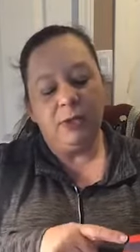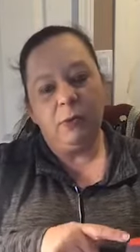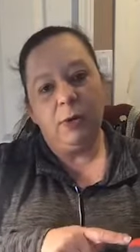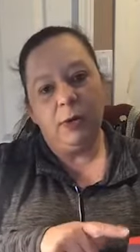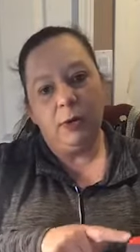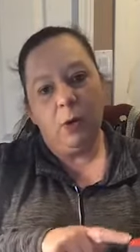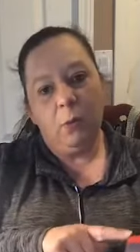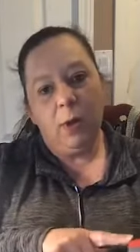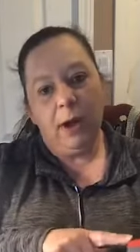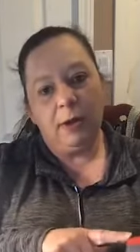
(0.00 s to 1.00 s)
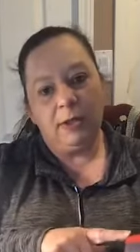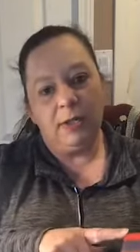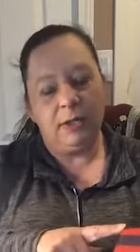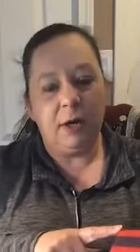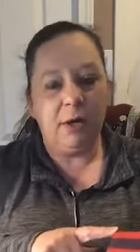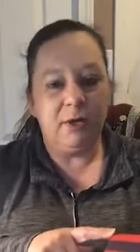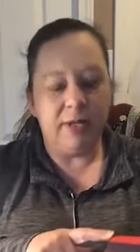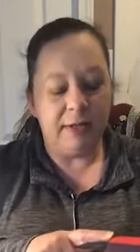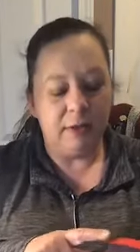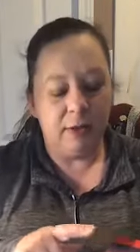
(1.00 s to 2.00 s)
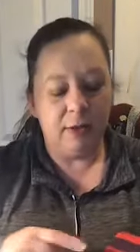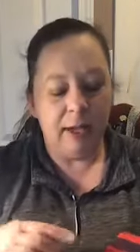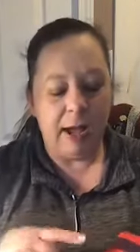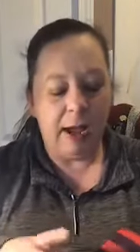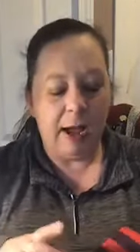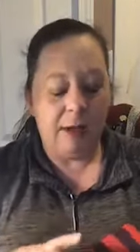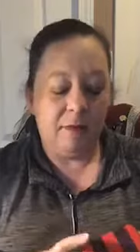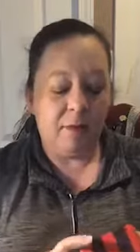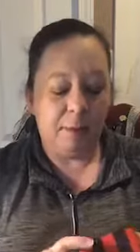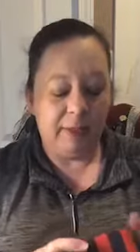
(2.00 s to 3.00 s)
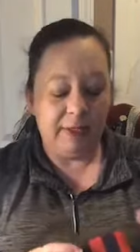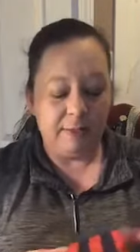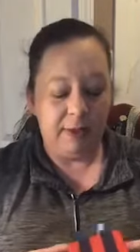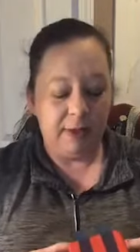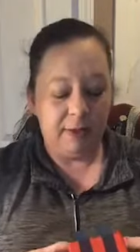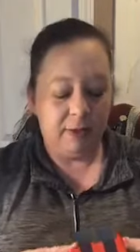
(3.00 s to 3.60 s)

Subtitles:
you wouldn't know where to start your stencil for placement.